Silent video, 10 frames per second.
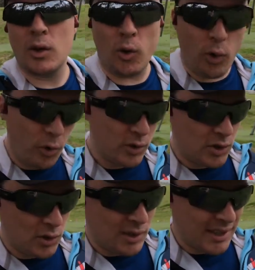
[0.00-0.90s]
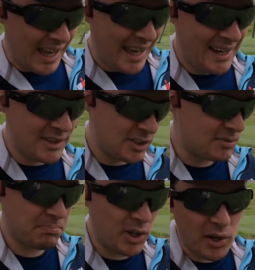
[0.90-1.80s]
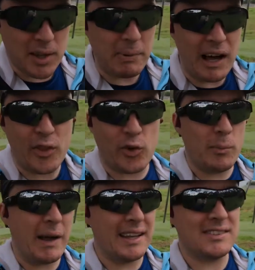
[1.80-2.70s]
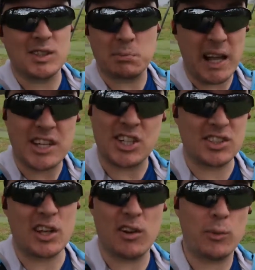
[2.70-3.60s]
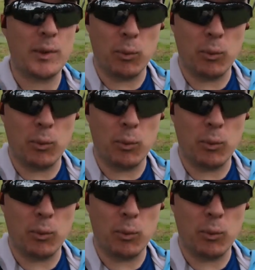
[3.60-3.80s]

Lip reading: Or you can just go to the bathroom and splash yourself with